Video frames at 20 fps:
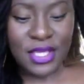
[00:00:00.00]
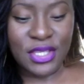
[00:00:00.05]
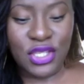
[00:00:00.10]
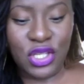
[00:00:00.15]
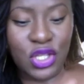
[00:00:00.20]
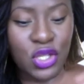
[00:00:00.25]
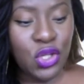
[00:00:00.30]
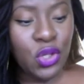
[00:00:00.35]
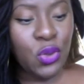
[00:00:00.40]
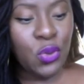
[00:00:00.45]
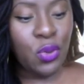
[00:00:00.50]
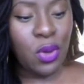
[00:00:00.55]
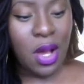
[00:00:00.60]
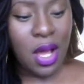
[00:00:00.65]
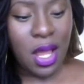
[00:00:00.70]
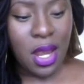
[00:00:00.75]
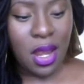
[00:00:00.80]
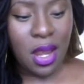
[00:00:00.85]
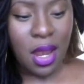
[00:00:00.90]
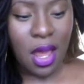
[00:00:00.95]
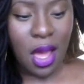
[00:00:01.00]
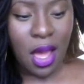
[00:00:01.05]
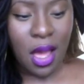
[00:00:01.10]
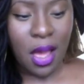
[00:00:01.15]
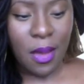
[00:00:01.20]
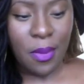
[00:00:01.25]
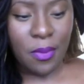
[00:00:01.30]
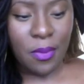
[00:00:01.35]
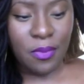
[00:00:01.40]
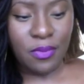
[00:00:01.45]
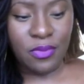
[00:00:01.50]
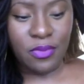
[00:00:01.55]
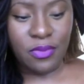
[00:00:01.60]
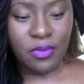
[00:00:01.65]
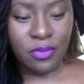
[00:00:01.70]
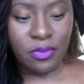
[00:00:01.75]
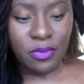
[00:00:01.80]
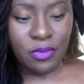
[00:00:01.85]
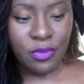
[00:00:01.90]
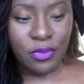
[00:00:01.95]
is a new one
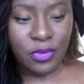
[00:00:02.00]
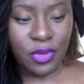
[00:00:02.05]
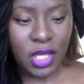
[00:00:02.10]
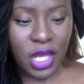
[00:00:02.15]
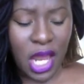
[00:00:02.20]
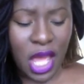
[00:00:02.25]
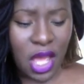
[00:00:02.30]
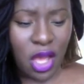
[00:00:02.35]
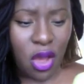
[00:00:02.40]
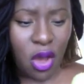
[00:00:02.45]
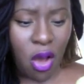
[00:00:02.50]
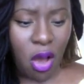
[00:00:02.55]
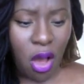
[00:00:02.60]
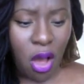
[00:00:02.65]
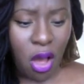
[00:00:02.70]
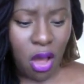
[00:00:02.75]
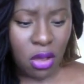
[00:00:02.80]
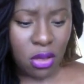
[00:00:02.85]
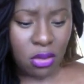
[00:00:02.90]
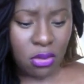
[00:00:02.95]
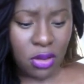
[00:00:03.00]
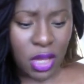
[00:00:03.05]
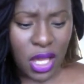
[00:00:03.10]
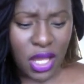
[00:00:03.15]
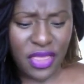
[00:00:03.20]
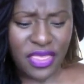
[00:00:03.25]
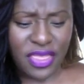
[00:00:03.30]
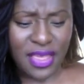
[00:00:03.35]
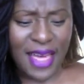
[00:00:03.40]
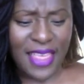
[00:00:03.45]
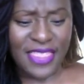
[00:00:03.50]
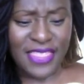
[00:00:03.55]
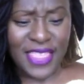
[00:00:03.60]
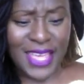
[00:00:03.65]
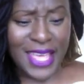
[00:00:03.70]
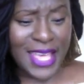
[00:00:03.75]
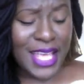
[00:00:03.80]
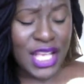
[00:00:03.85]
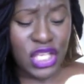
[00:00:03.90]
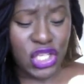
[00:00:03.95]
that I got. I
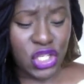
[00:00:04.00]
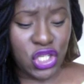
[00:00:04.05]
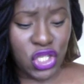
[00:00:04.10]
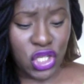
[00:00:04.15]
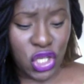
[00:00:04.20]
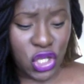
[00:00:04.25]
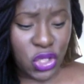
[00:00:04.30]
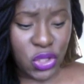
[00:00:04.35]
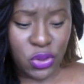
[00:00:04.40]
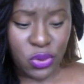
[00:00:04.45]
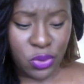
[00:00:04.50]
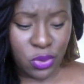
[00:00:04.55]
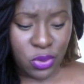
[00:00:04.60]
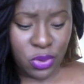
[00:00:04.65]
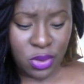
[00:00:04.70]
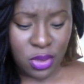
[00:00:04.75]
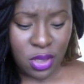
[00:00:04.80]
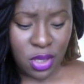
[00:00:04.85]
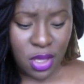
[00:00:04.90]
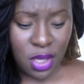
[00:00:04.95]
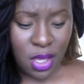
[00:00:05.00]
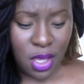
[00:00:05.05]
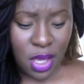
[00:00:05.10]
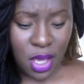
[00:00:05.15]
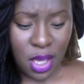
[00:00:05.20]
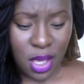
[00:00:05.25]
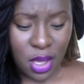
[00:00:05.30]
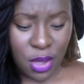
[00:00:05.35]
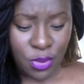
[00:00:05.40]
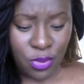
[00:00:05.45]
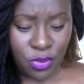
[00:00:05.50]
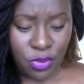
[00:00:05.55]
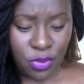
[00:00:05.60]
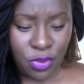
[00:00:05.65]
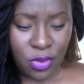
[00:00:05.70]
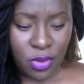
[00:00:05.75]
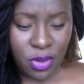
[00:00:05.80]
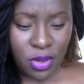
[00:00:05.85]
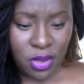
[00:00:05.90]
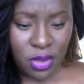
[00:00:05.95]
think it's new.
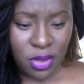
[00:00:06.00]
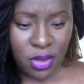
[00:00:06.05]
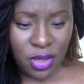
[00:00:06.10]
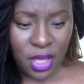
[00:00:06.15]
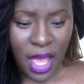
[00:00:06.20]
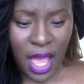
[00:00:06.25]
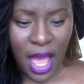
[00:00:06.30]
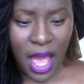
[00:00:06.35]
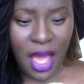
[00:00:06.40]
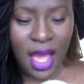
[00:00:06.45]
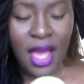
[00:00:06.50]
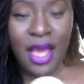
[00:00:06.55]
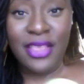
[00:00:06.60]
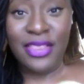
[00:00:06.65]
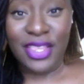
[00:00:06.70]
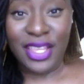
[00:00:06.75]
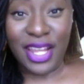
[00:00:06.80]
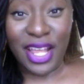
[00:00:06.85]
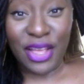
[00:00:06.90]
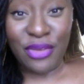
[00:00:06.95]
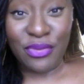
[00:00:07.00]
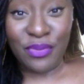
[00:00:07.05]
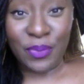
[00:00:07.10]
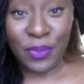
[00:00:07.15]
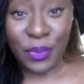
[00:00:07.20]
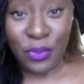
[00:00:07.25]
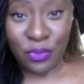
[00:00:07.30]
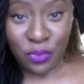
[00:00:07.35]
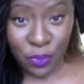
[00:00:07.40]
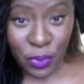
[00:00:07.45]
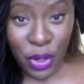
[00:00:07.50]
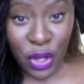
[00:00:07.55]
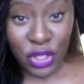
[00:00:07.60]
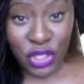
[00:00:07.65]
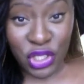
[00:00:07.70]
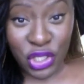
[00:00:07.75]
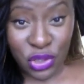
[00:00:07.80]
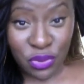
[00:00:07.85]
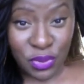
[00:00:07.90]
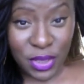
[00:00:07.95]
Yeah, that I
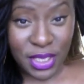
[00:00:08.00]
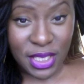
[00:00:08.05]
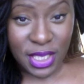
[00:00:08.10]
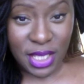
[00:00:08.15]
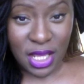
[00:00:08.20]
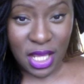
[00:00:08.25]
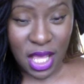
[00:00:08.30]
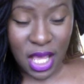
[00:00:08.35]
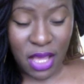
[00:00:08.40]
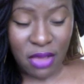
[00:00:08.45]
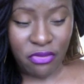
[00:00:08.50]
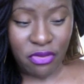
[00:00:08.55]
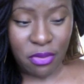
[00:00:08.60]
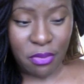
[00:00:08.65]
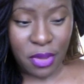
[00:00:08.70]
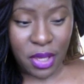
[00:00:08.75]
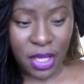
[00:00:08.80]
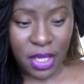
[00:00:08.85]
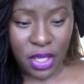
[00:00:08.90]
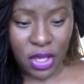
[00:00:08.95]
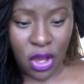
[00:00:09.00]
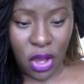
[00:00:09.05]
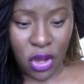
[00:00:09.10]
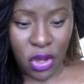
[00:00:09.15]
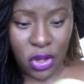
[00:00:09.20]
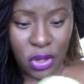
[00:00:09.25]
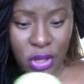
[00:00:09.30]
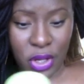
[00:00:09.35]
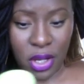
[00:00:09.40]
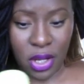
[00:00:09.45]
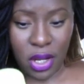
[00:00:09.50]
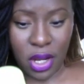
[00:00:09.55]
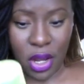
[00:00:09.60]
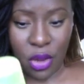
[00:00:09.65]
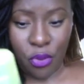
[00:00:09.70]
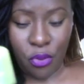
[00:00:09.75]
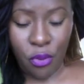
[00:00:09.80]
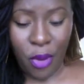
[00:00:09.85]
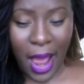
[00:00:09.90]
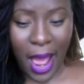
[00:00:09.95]
purchased recently for my yarn
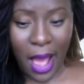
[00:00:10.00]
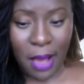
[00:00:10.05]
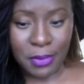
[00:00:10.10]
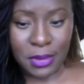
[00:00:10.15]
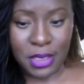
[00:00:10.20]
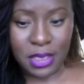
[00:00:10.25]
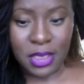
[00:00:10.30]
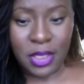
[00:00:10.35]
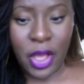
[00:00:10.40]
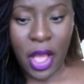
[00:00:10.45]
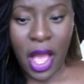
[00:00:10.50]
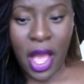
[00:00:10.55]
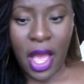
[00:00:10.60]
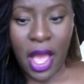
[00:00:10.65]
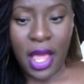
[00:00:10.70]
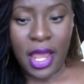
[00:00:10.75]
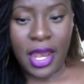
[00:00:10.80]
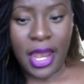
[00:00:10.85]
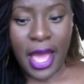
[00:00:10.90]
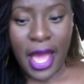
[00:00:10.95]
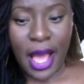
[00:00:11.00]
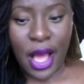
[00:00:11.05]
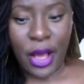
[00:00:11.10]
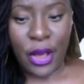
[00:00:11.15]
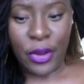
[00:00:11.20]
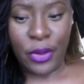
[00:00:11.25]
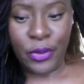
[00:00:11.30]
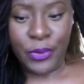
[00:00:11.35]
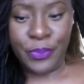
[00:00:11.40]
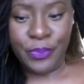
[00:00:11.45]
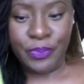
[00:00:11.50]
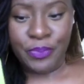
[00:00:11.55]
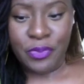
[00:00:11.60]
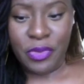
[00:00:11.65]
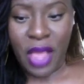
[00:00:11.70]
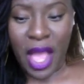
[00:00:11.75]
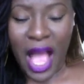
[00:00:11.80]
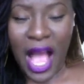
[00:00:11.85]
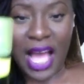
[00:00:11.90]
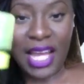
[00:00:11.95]
wraps. Now,
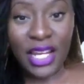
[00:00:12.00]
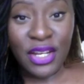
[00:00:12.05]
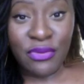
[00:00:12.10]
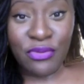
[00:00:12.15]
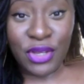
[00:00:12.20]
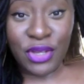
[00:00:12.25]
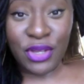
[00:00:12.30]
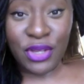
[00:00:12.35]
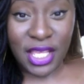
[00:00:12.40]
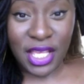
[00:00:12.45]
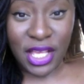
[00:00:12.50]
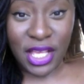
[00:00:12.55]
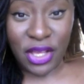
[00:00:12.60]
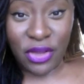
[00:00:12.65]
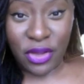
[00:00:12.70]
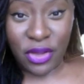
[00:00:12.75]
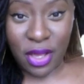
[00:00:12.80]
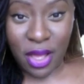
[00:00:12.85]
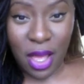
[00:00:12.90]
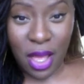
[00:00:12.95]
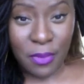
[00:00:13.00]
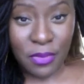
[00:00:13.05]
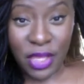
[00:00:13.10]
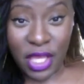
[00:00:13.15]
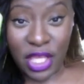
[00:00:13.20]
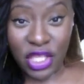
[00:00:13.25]
I didn't read the